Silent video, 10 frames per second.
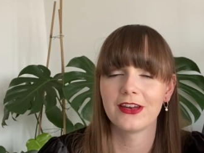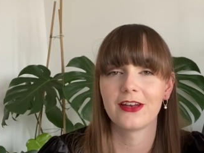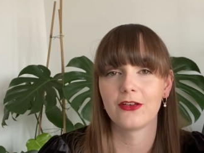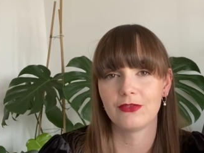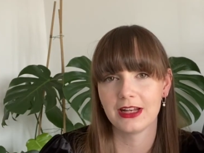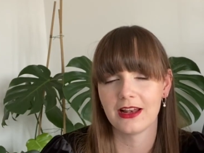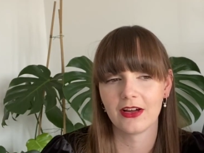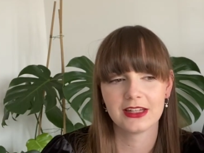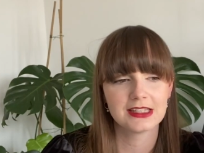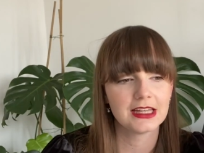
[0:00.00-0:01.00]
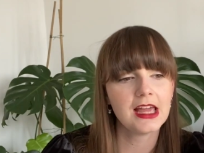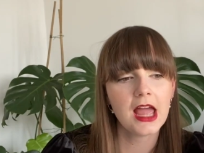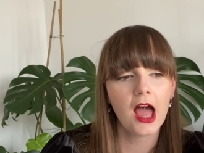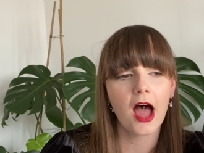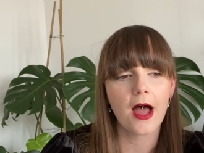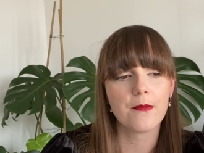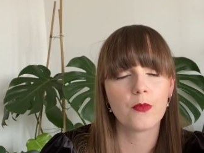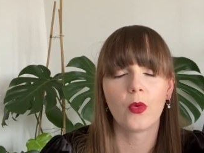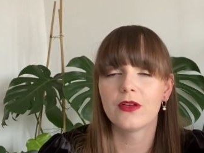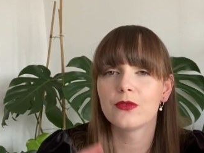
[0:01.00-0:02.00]
and I really liked it. Um,
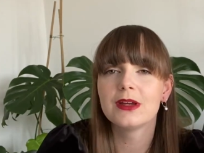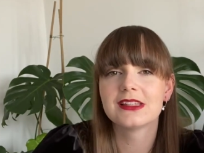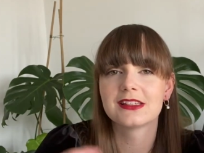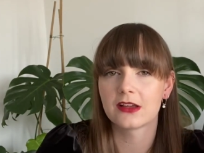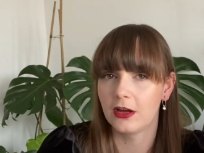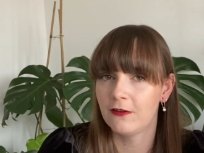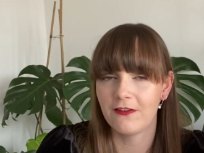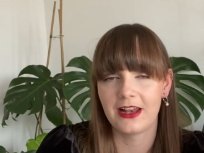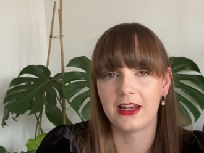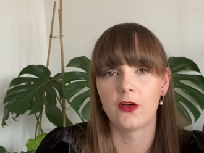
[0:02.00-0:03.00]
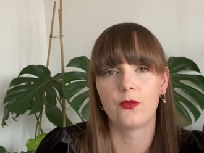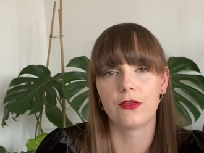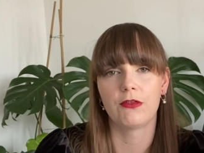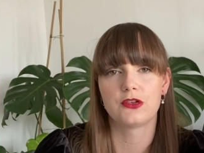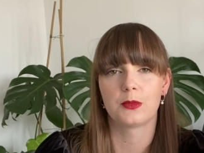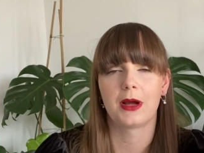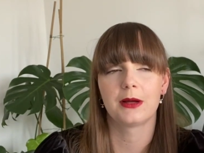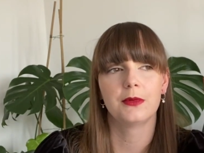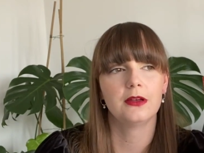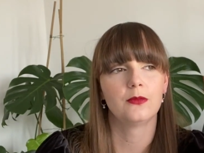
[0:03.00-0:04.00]
one of the reasons I fell in love with Fredrik
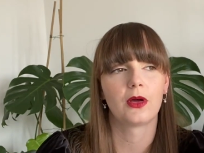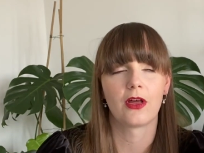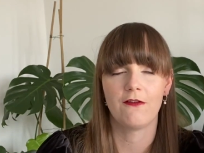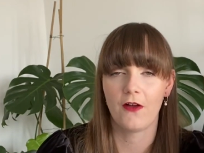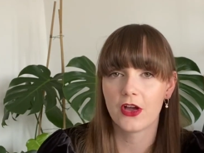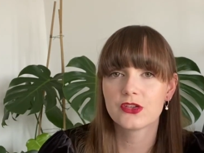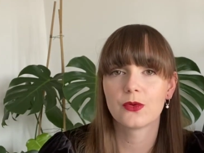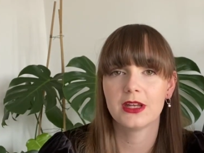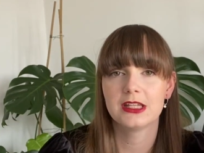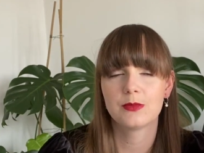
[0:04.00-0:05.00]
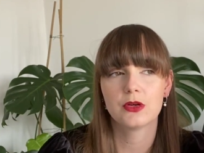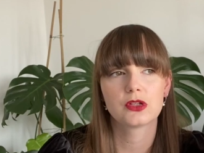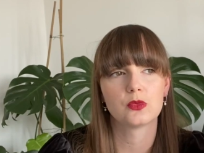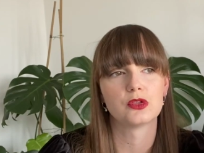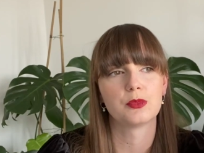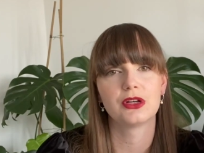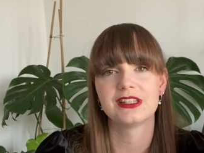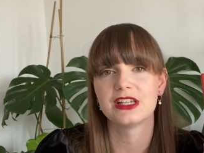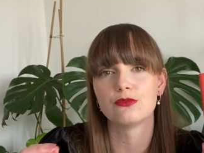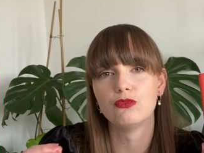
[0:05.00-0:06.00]
Backman when I first read his books was because
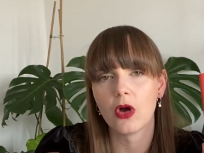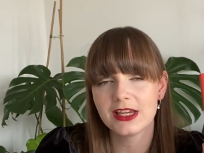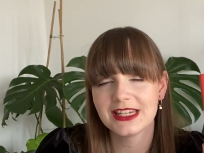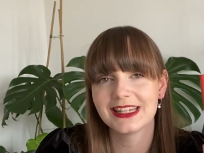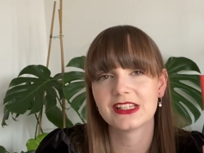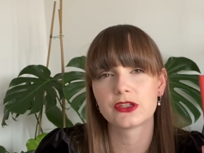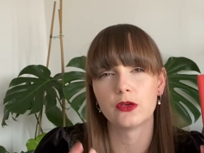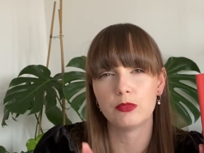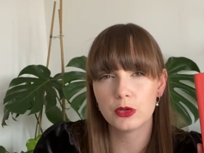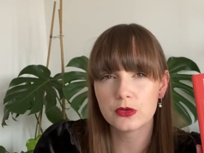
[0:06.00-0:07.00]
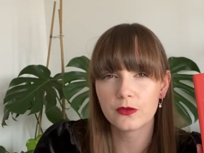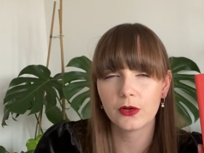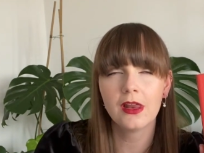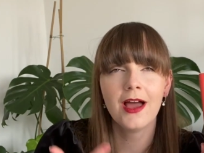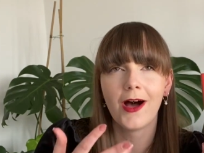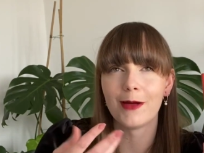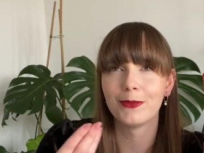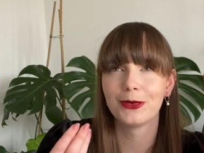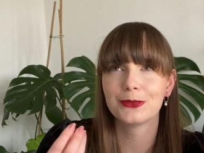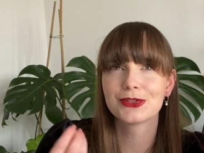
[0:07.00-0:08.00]
his writing is so beautiful. I'm a
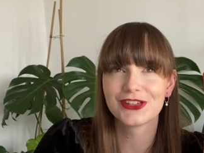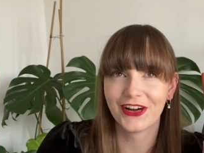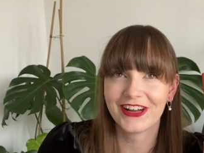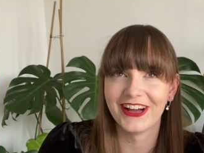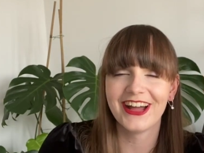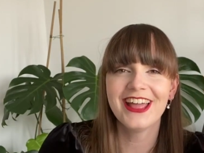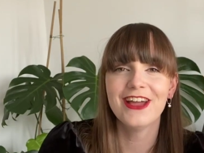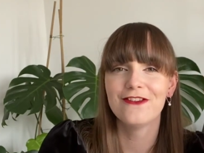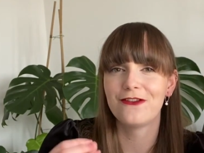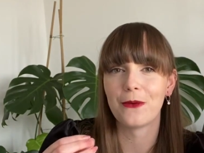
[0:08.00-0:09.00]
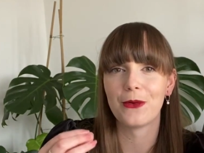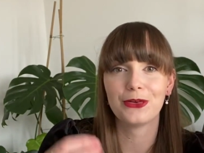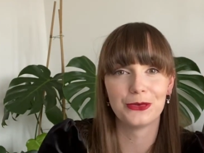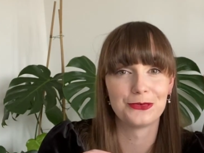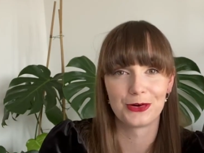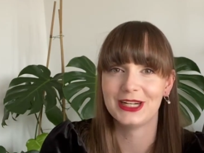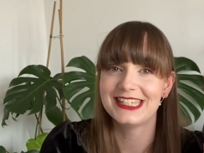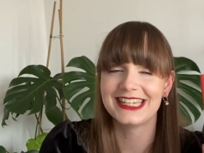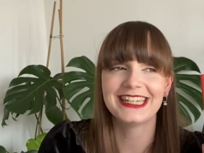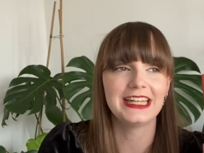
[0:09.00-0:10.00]
real sucker for good
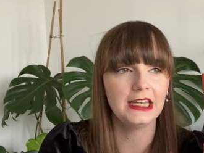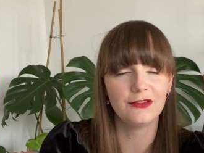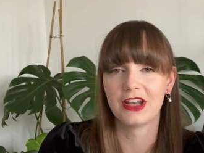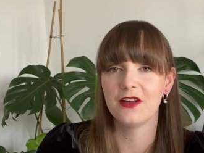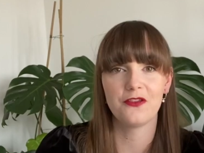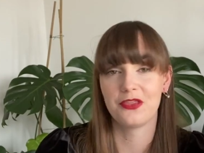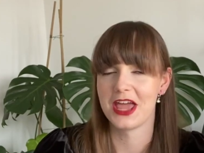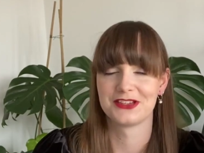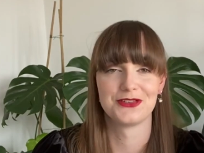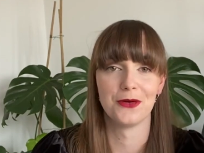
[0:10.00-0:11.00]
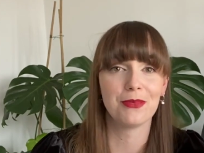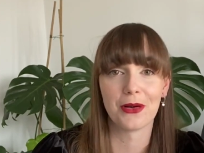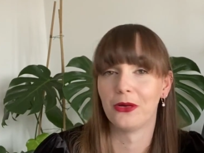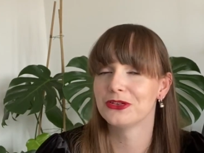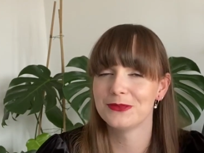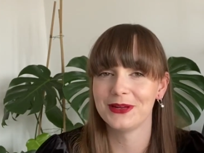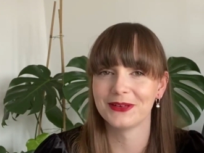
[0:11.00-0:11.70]
writing even if there's no plot, to be